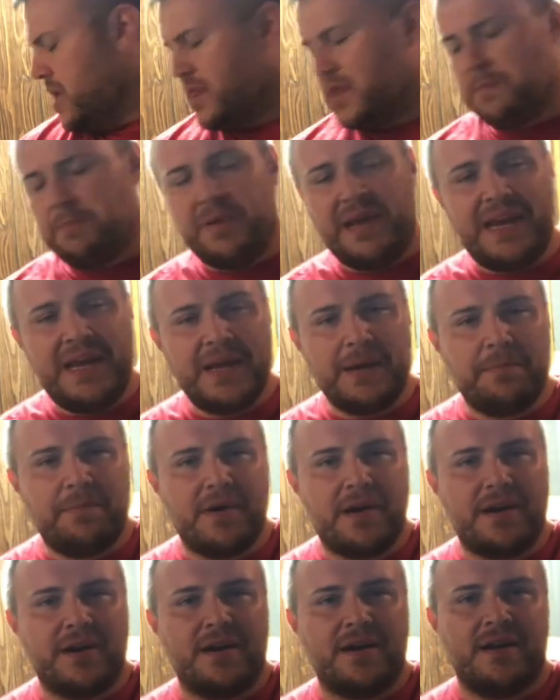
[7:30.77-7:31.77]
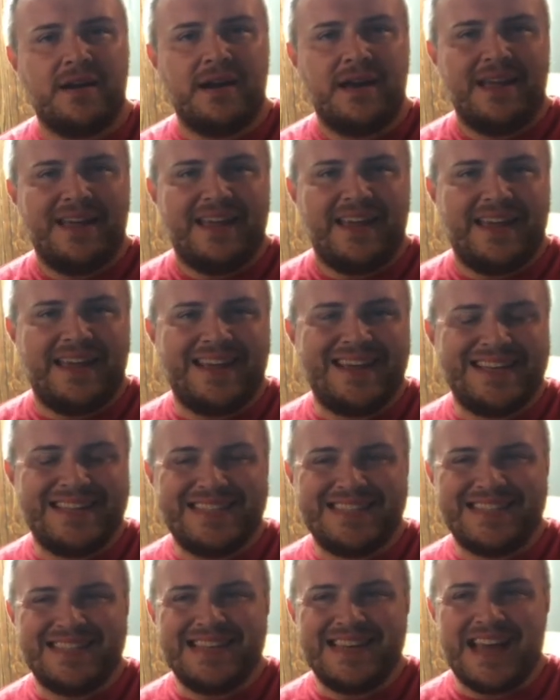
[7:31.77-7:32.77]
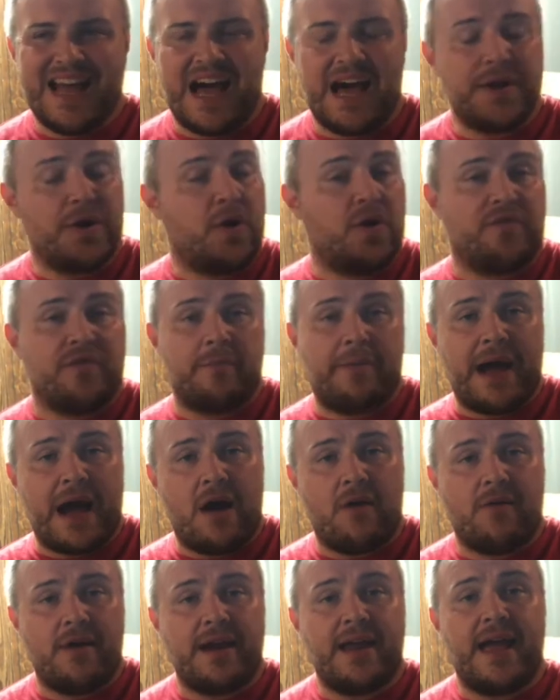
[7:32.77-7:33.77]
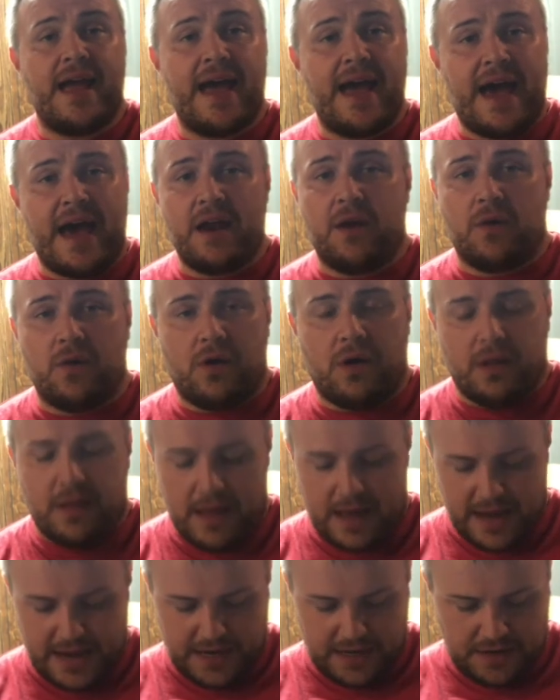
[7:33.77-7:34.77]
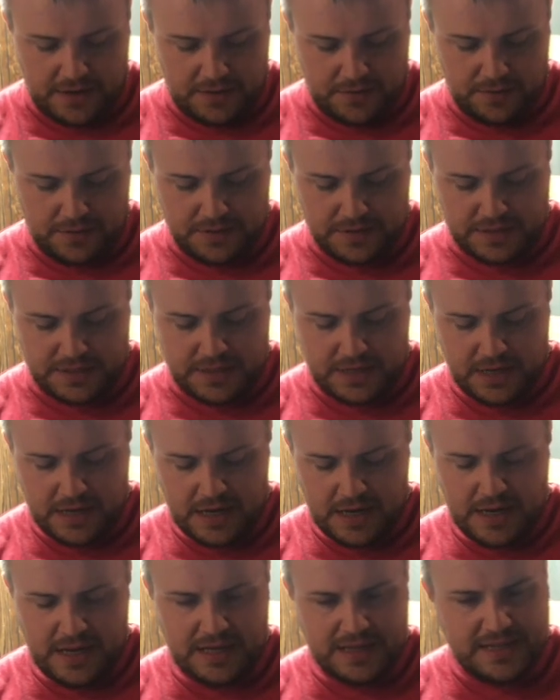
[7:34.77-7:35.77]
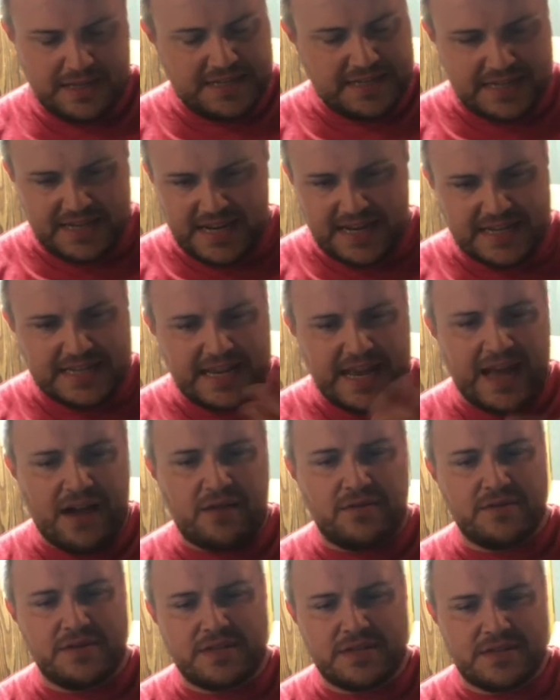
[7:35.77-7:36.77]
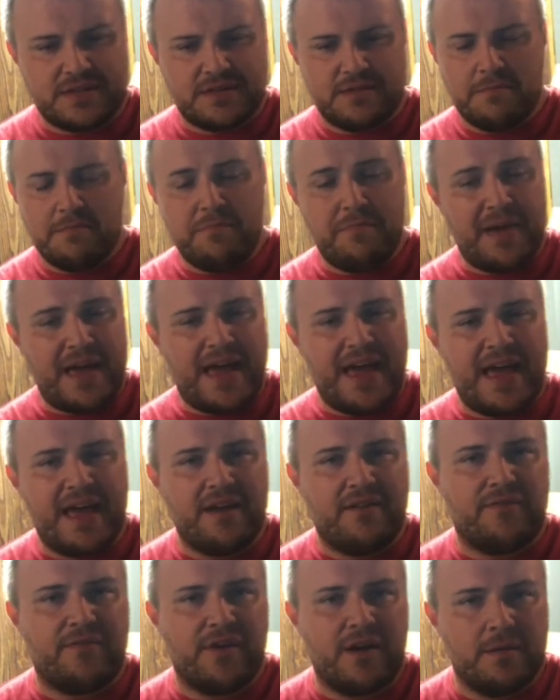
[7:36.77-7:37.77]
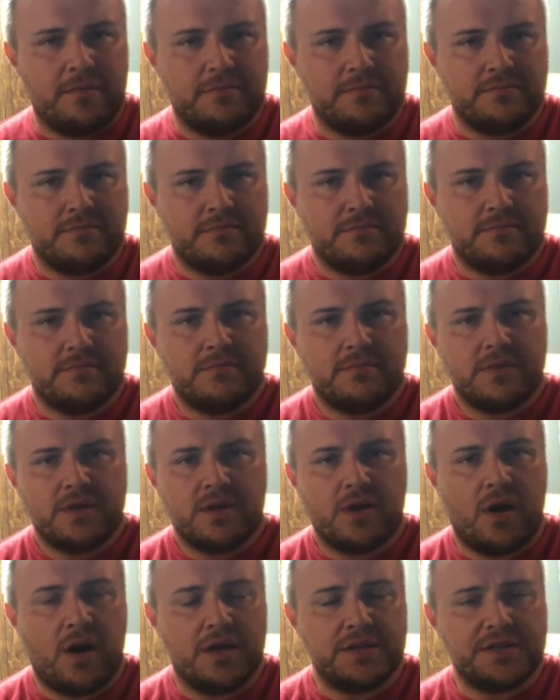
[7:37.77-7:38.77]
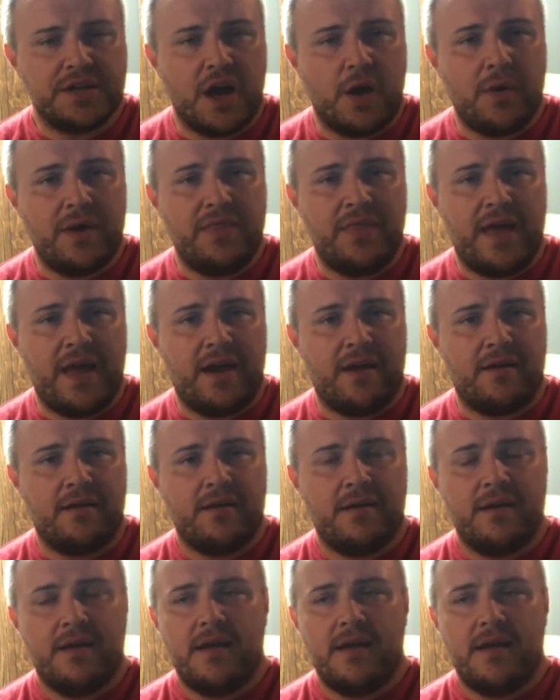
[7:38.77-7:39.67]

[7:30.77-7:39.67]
The peanut butter is not overpowering at all. I used the 6-ounce bag from Costco in there.